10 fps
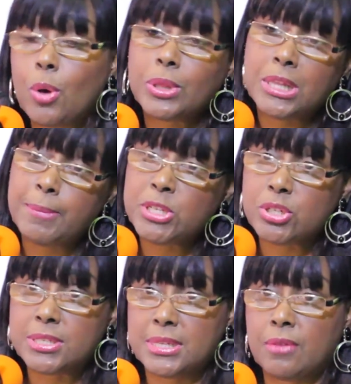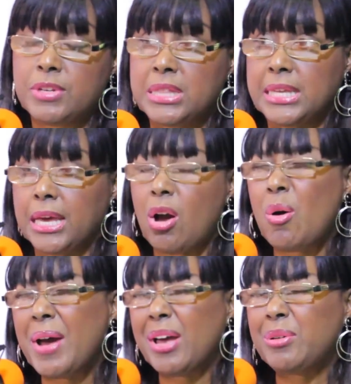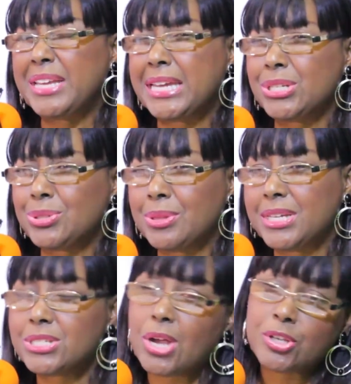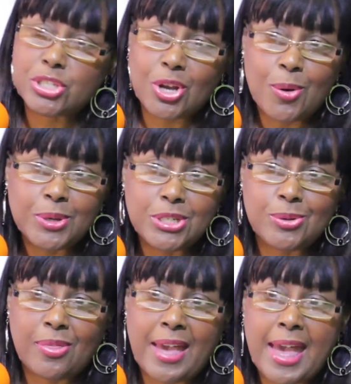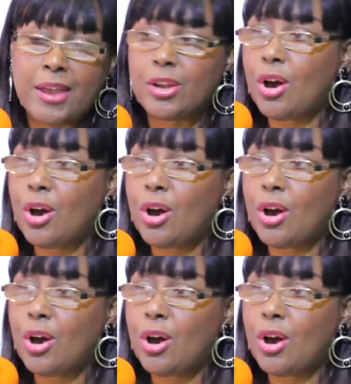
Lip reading: Don't limit yourself to think, I only can do this, I should only do that.